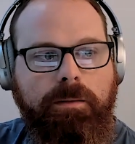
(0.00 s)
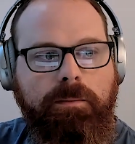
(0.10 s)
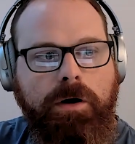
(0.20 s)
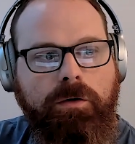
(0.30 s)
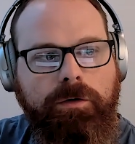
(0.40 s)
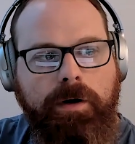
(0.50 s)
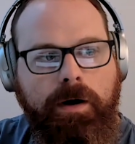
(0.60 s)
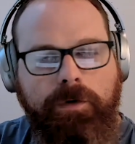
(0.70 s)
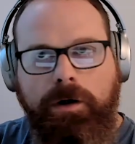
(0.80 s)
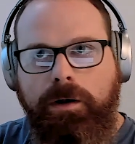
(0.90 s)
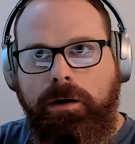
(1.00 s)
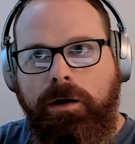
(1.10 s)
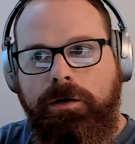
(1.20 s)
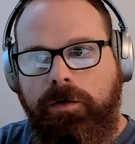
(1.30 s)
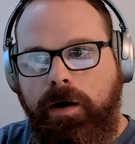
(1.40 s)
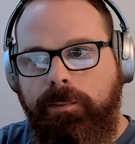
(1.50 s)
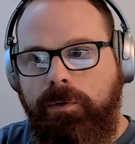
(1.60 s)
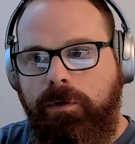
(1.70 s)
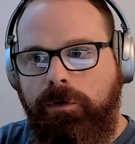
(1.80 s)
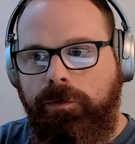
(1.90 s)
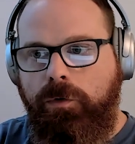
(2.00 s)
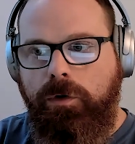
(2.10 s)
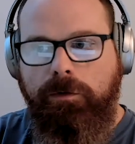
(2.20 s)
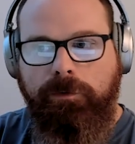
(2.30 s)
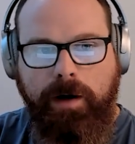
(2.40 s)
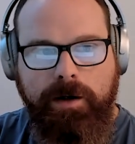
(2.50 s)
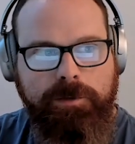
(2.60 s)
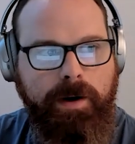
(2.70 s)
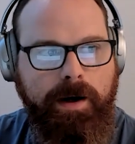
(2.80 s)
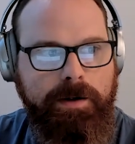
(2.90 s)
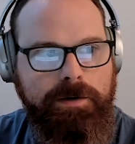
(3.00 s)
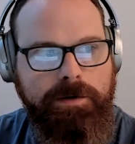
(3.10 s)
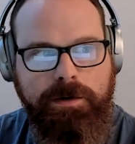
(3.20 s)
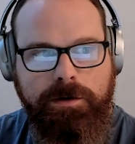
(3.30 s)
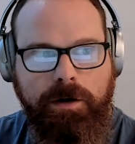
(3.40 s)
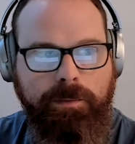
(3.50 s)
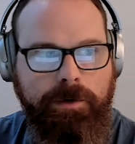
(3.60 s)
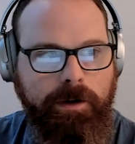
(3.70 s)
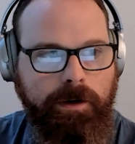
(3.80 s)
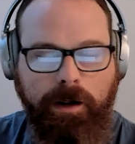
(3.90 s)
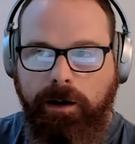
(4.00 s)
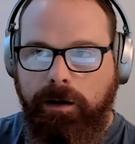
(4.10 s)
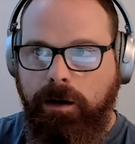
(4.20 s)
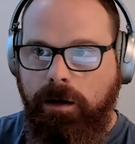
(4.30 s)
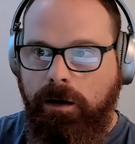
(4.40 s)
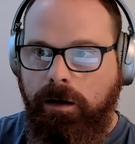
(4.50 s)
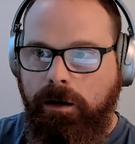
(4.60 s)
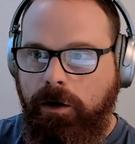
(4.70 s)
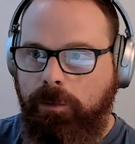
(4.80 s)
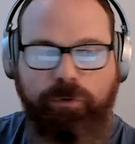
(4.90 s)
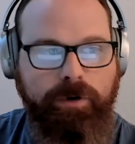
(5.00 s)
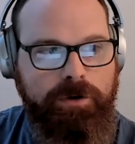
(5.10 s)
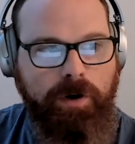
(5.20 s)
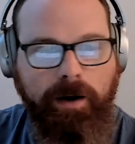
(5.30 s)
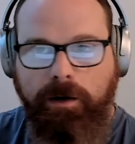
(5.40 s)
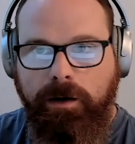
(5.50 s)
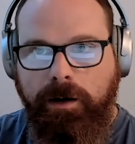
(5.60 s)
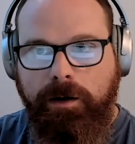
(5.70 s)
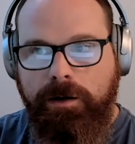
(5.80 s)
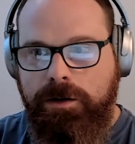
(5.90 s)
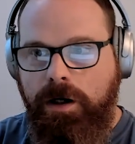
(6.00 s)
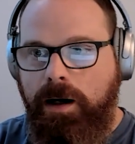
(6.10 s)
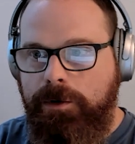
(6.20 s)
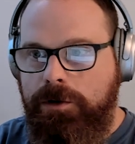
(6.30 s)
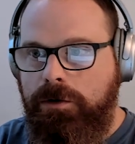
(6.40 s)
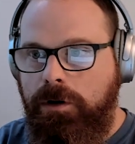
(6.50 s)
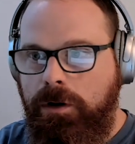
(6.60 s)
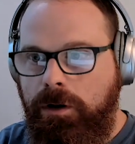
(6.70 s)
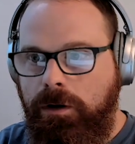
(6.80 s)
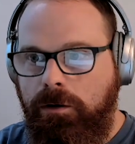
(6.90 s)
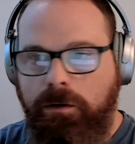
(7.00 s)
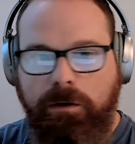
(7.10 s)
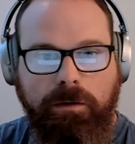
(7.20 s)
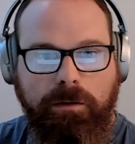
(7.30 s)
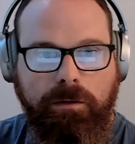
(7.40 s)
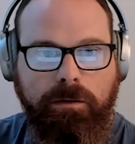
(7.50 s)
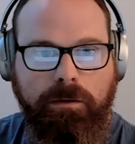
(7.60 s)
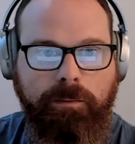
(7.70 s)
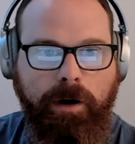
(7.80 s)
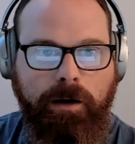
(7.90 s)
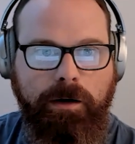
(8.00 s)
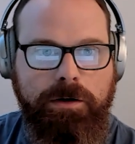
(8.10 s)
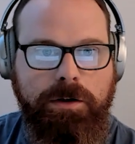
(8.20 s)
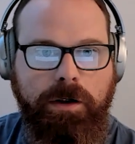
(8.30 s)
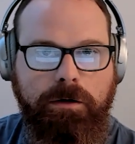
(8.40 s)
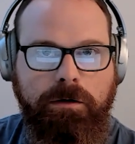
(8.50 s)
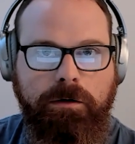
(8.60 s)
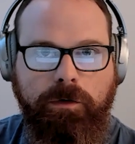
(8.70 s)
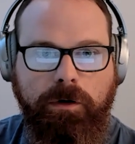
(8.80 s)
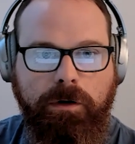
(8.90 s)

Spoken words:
Michael, do you have any examples for the fast pass? Is this something like, pre-triangulating geometry or compiling shaders?